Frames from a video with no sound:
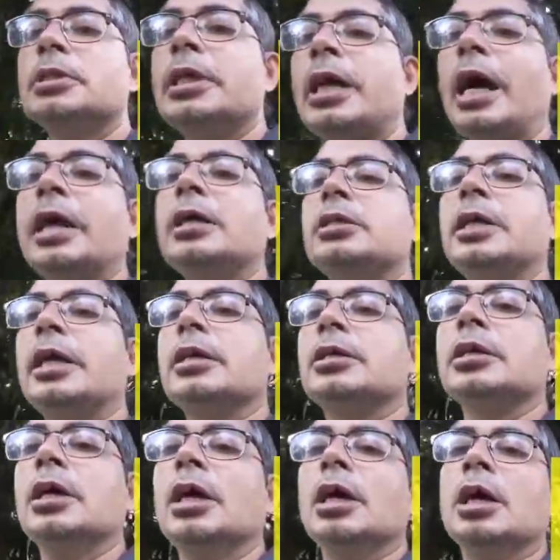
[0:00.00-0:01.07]
Say I take
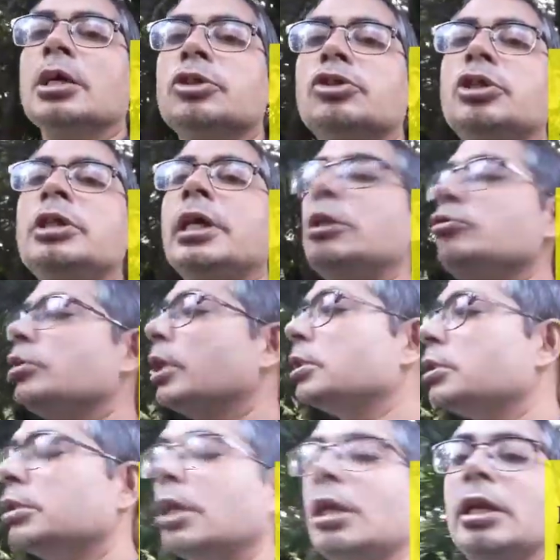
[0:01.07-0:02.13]
three
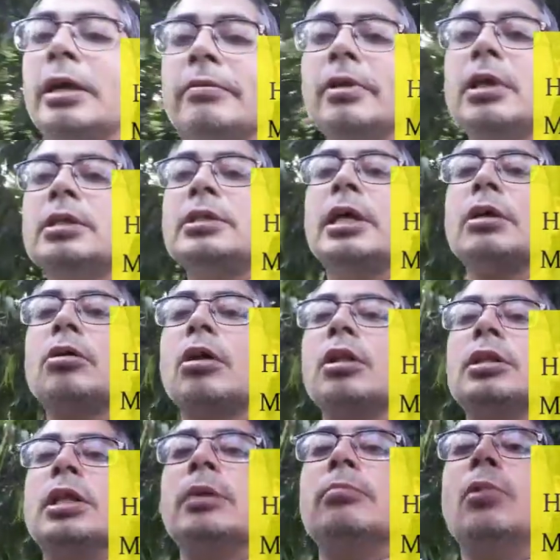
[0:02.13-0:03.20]
educational levels, I
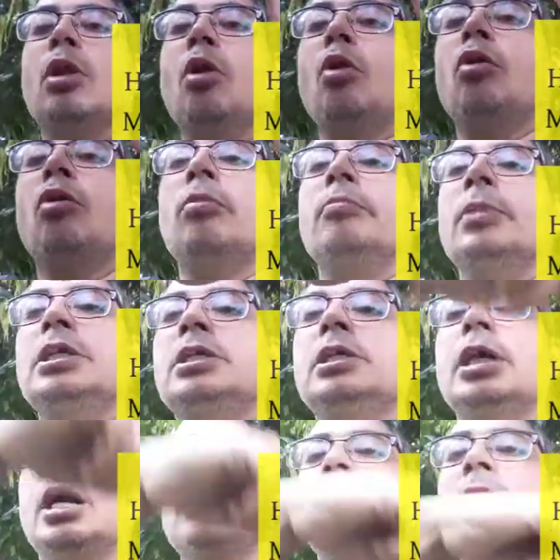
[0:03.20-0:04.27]
call them low,
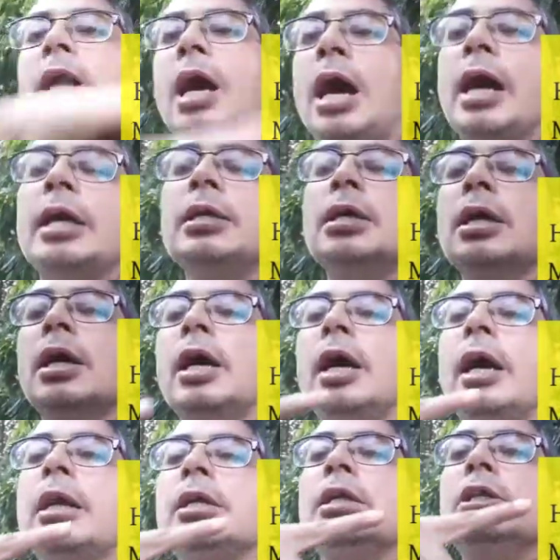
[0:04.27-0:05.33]
medium, and high,
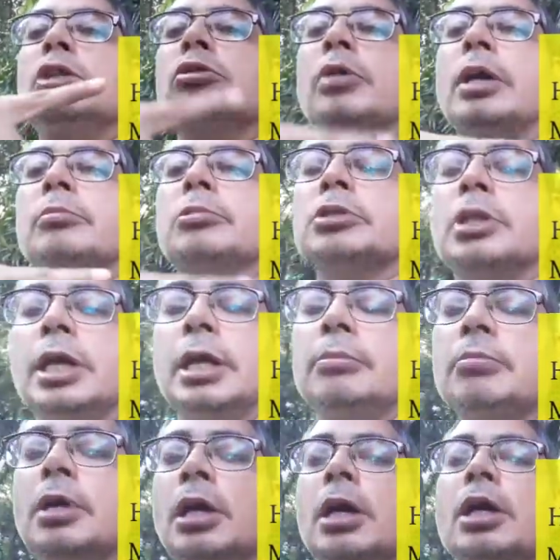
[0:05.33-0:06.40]
and Hindu and
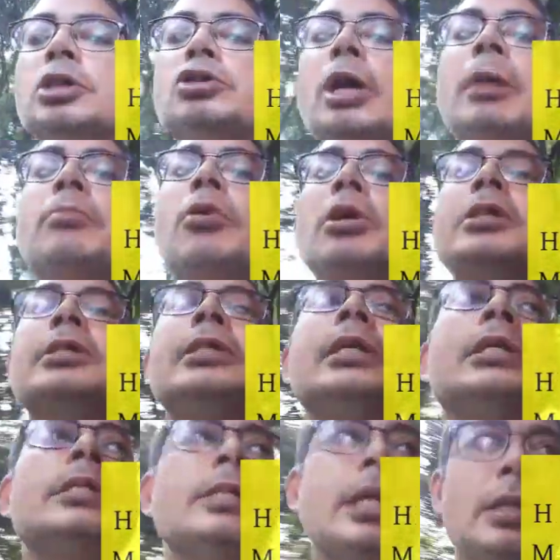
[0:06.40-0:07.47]
Muslim. So I have got
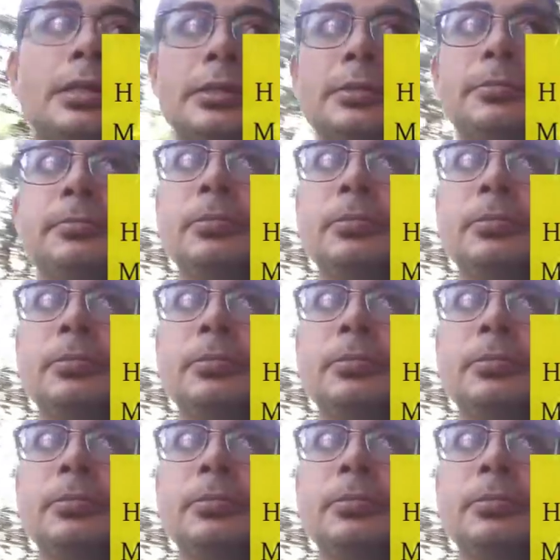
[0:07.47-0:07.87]
six sets.